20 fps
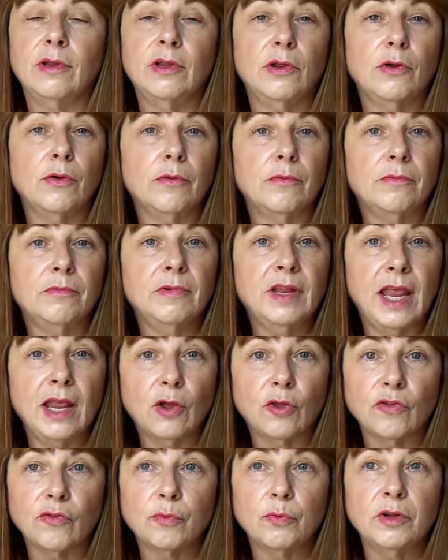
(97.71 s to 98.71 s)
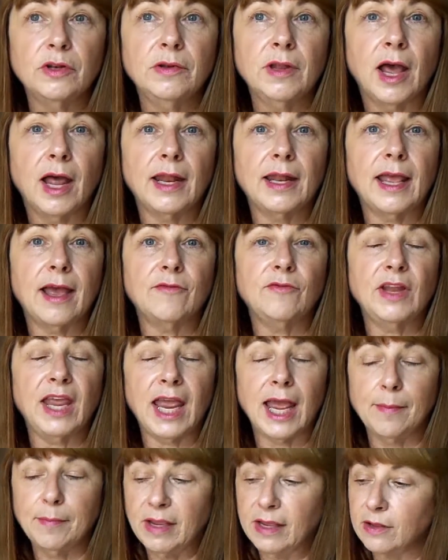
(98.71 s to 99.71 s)
Your nails would not have
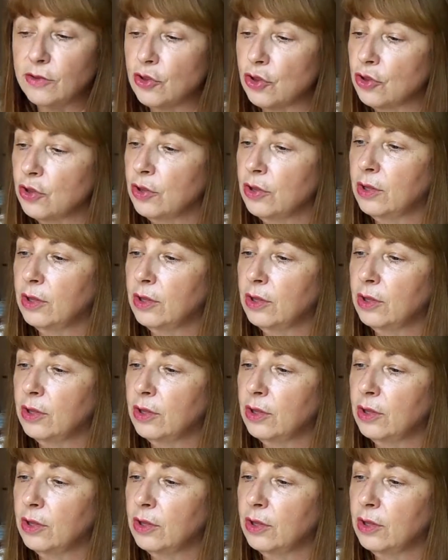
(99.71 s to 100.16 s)
damage.